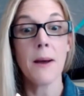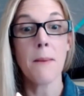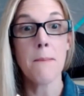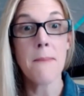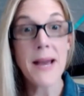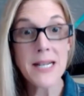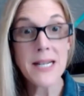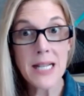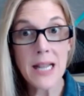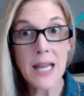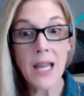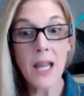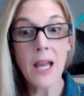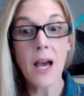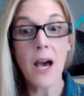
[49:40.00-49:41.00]

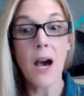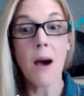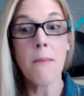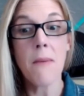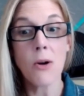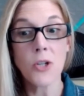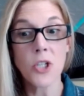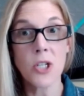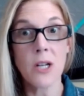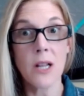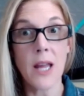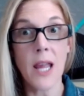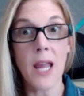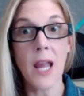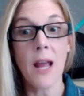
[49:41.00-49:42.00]
mentally,
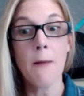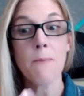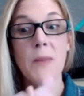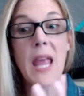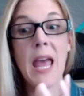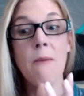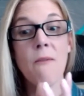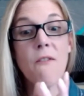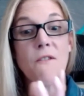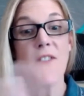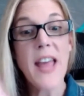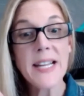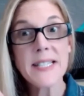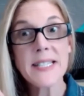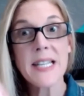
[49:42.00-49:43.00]
emotionally, and
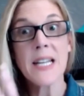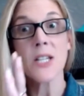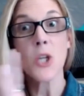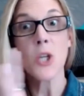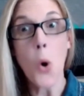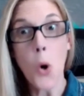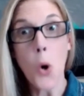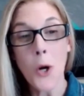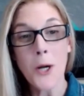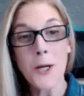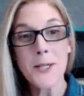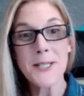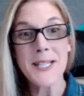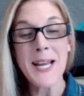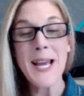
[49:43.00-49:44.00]
facing
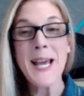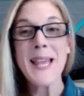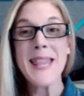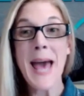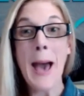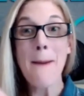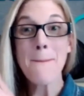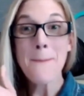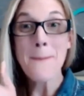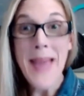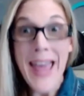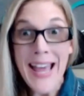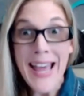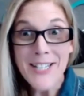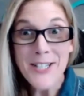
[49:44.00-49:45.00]
towards that
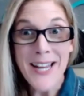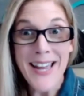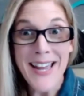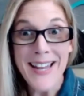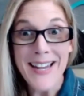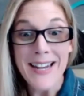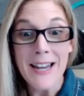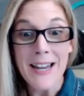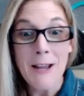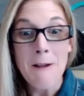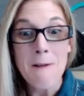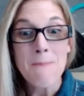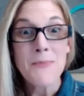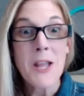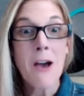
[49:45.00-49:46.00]
mansion
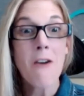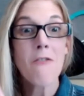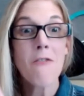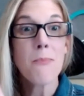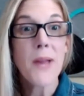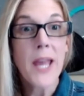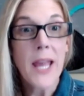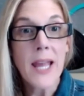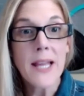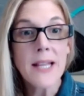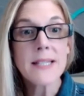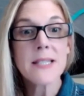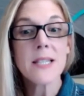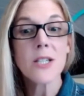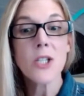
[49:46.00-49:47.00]
of
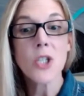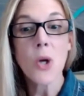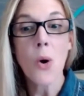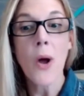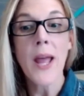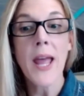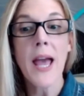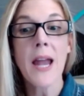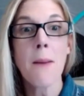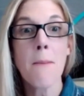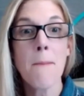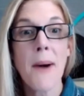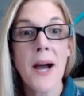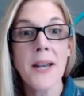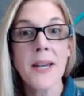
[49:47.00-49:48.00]
peace, joy, and
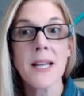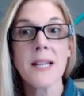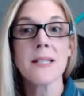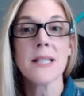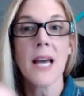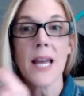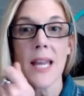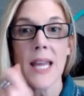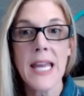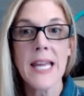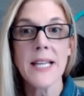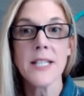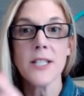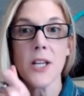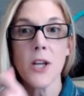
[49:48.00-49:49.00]
abundance that
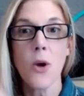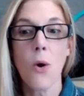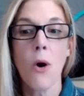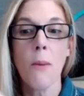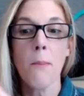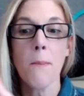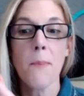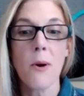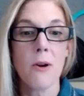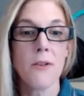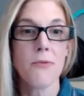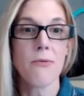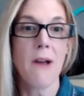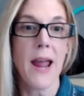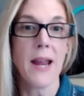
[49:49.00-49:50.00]
is your
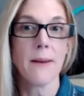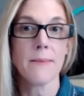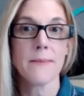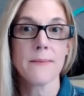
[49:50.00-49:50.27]
birthright.